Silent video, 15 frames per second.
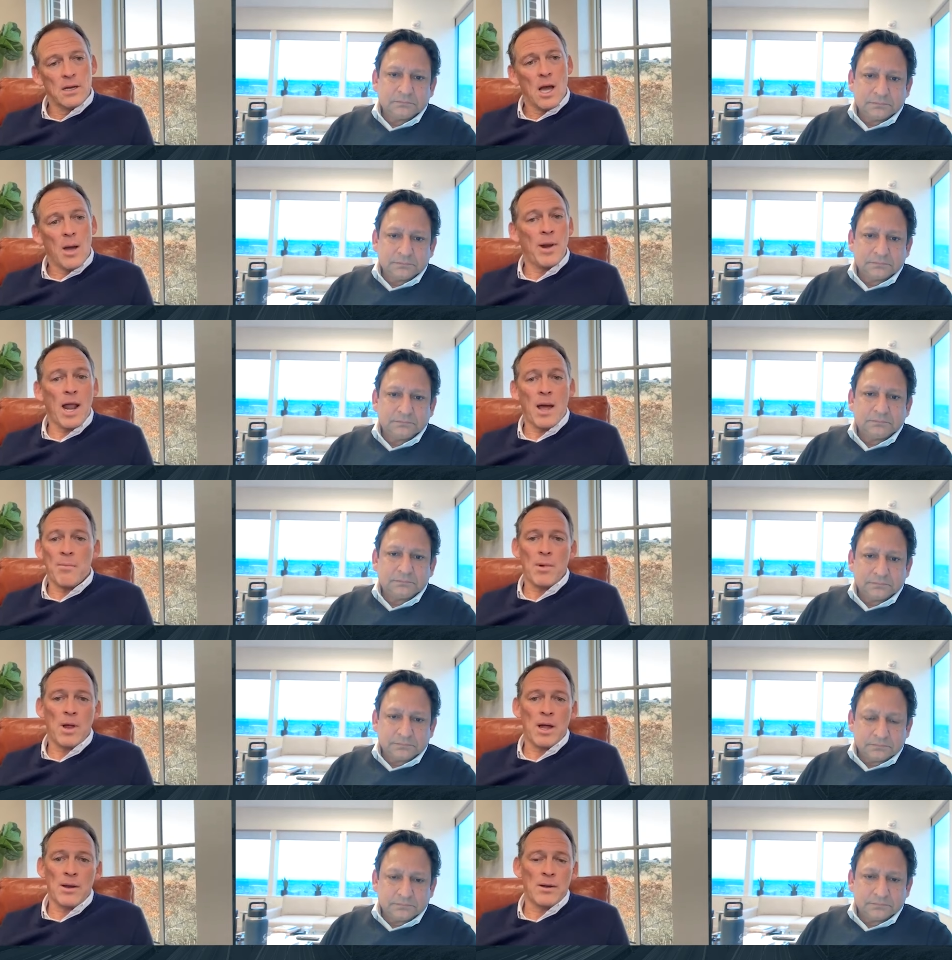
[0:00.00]
Speaker 1: I mean, I'm,
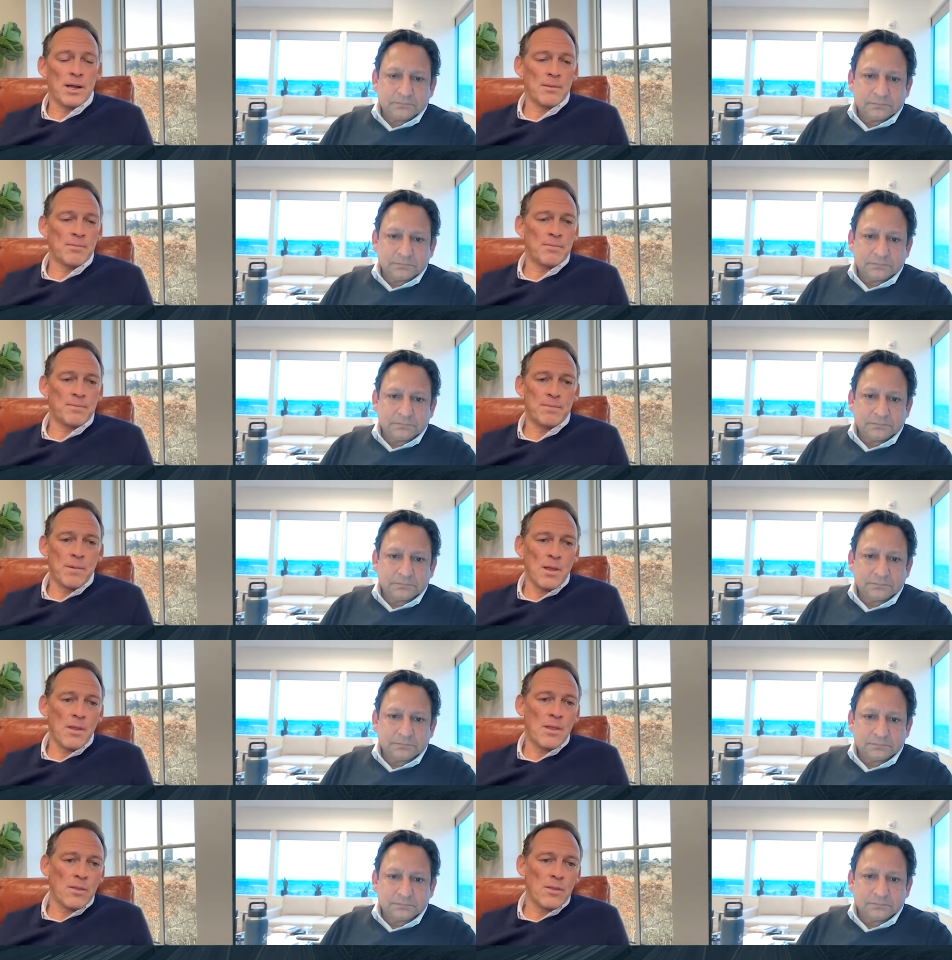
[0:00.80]
I, am
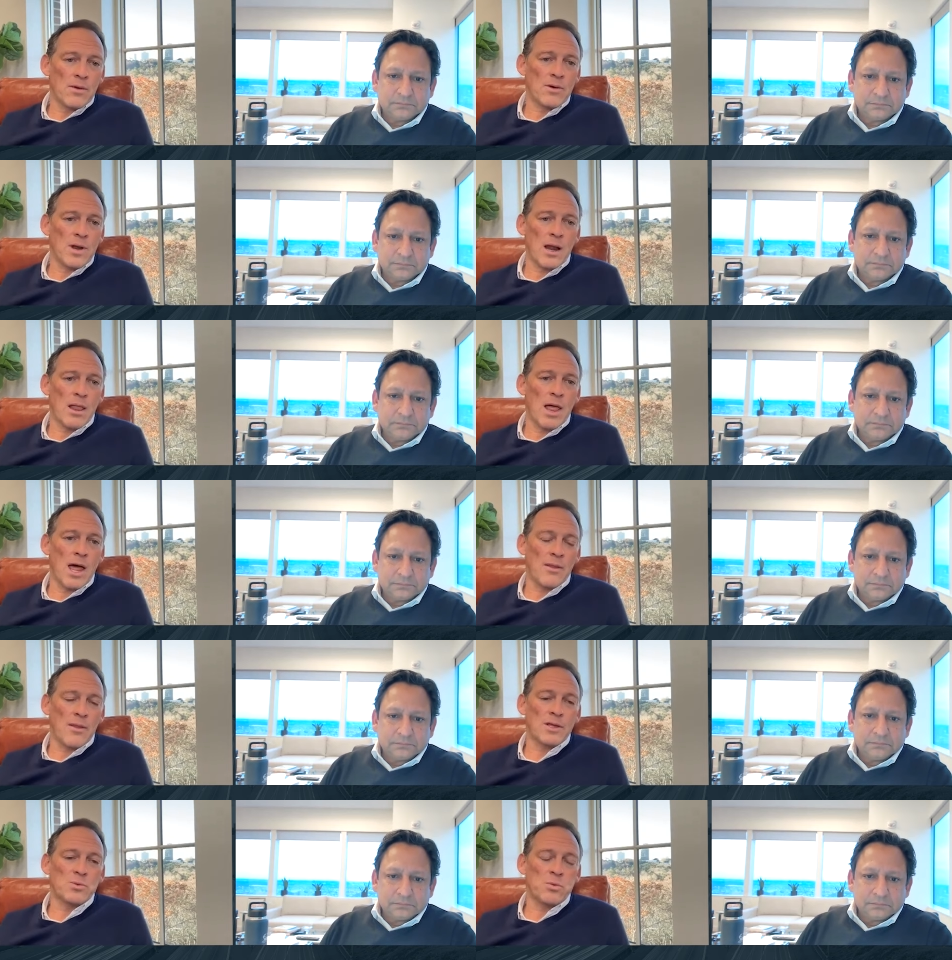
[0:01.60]
they're not a
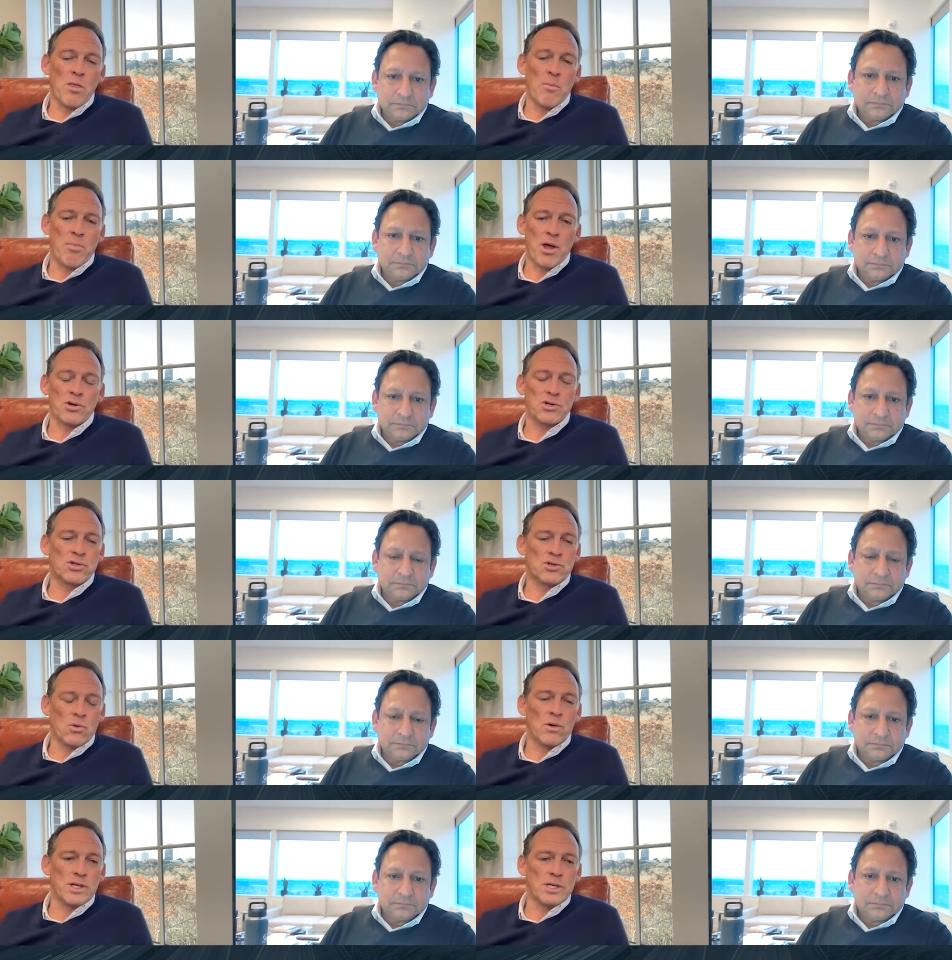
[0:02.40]
lot. That's one of the better
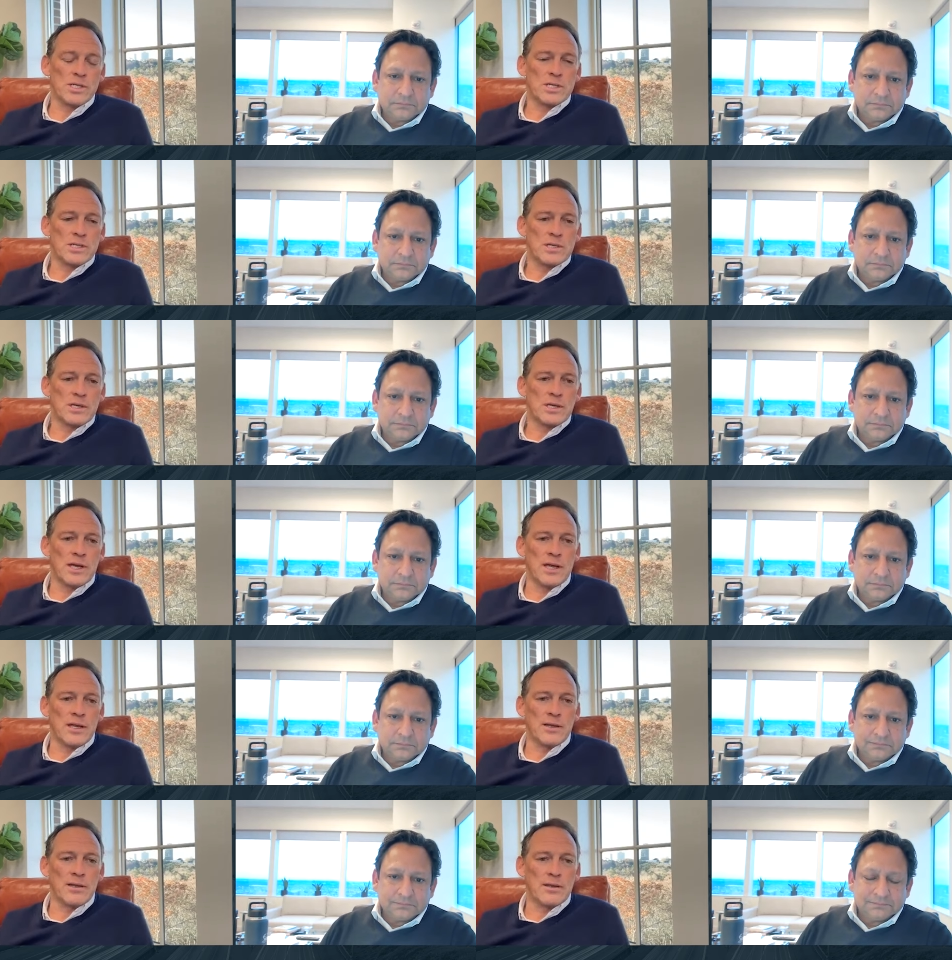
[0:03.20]
stories
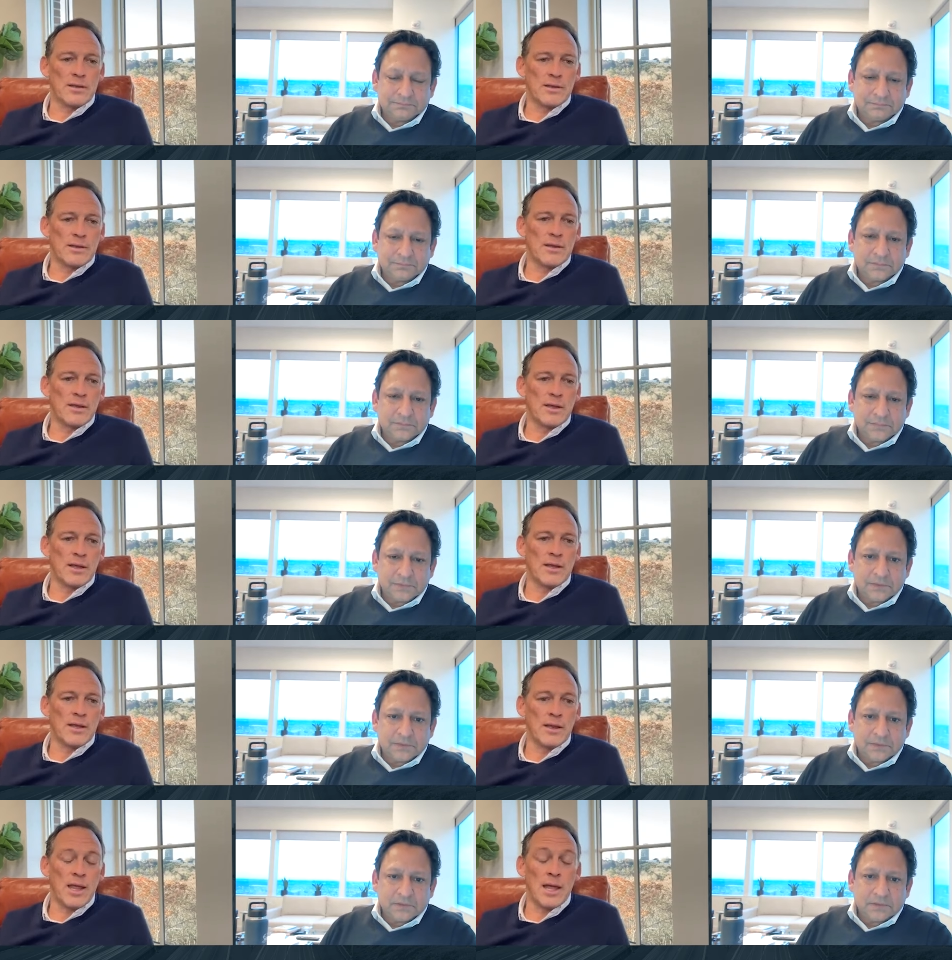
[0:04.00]
in,
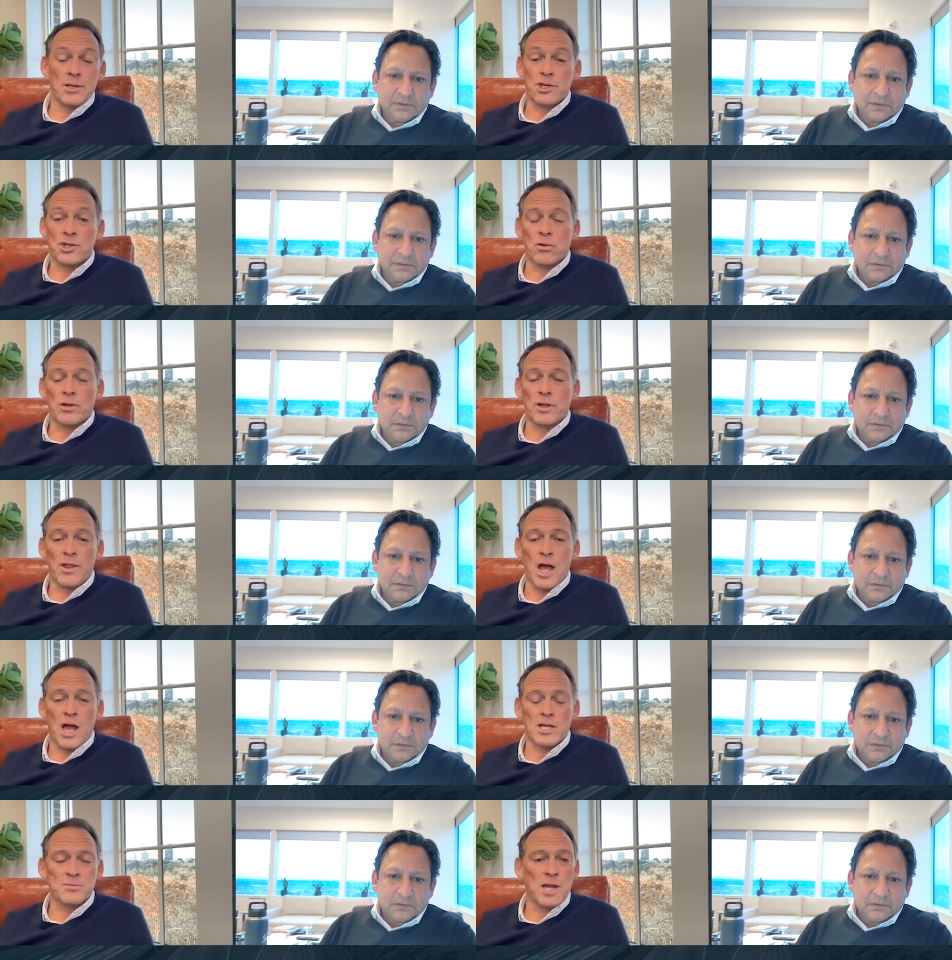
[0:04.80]
in, in surely in the
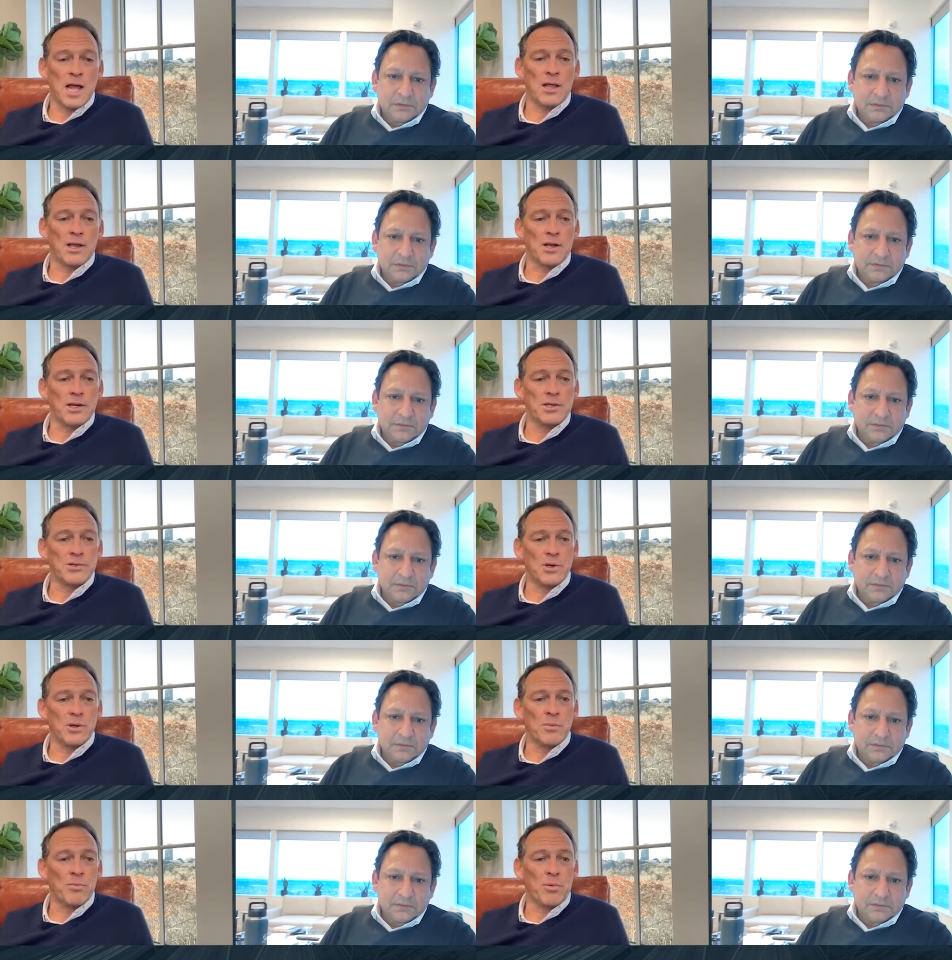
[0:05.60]
hospitality
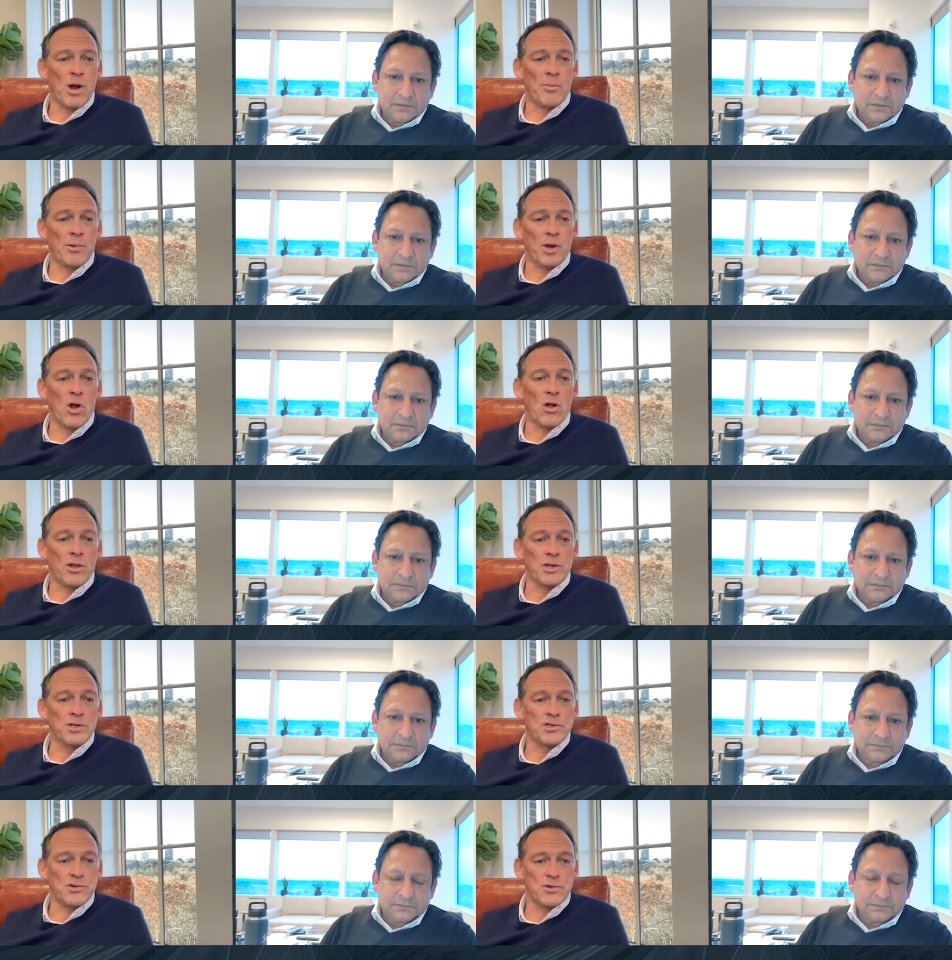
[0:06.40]
industry, but probably in all
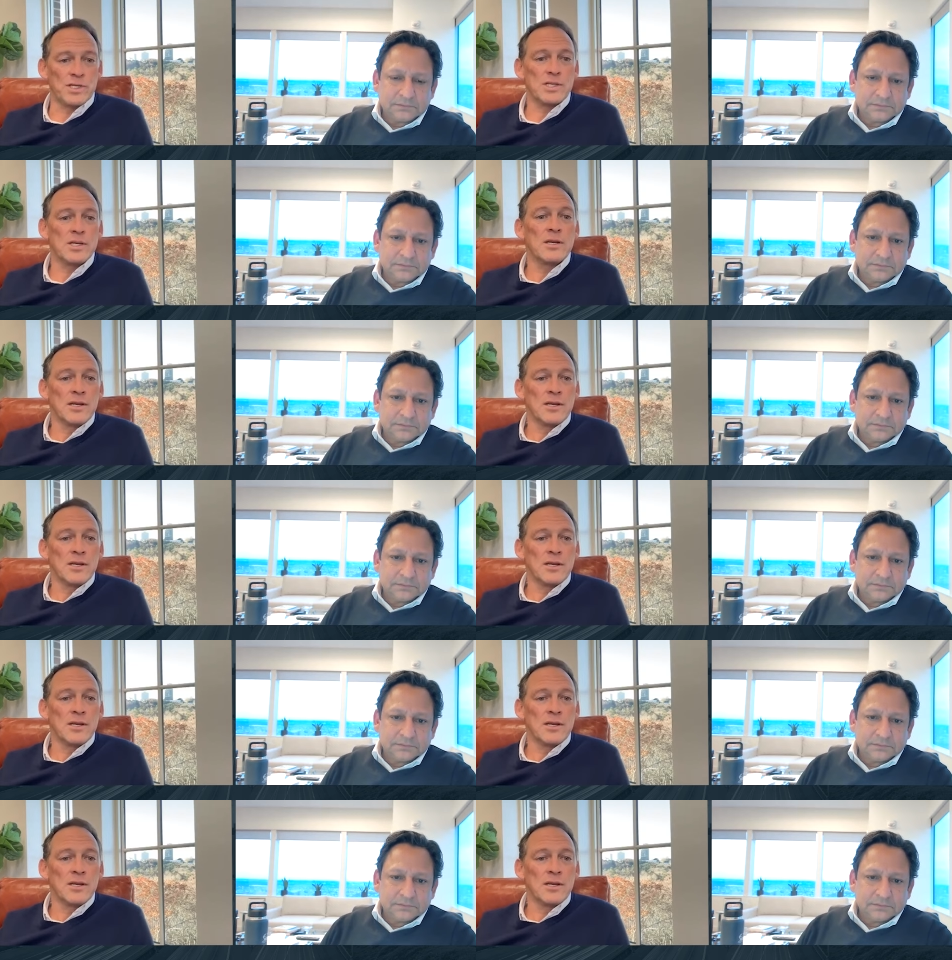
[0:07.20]
industries.